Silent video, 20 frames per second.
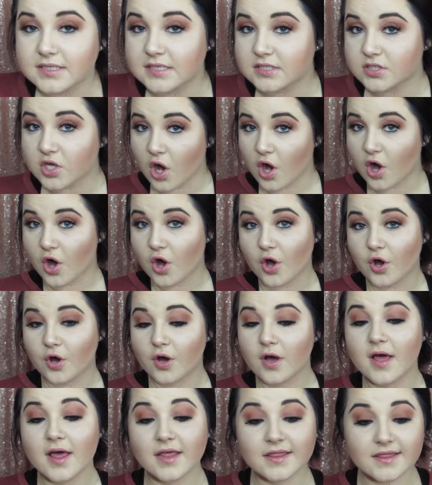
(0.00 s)
is
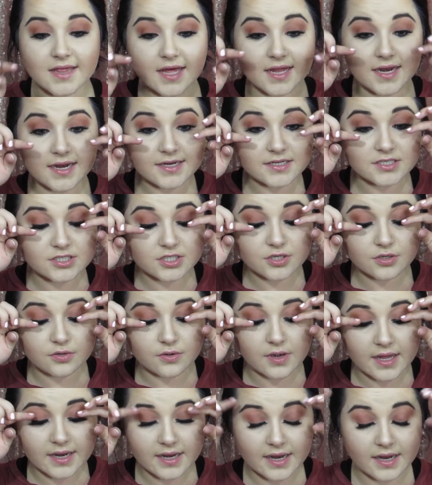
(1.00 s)
all that I do,
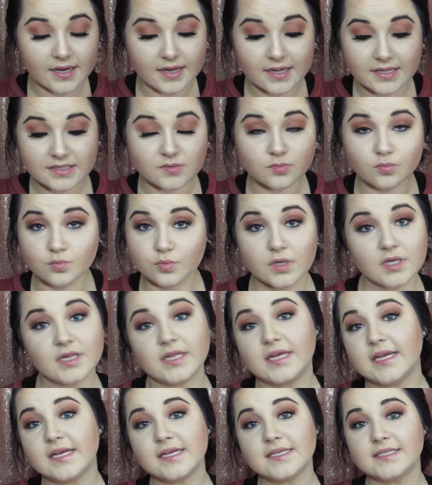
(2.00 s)
and it's
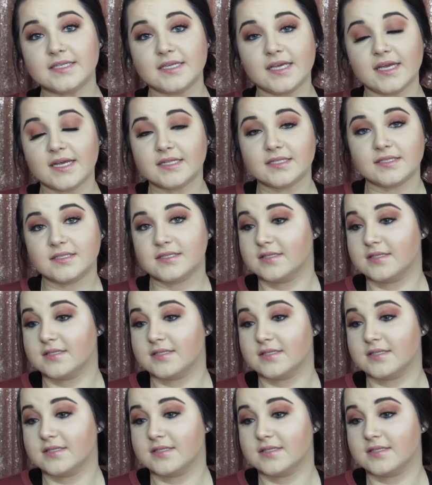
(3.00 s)
really easy.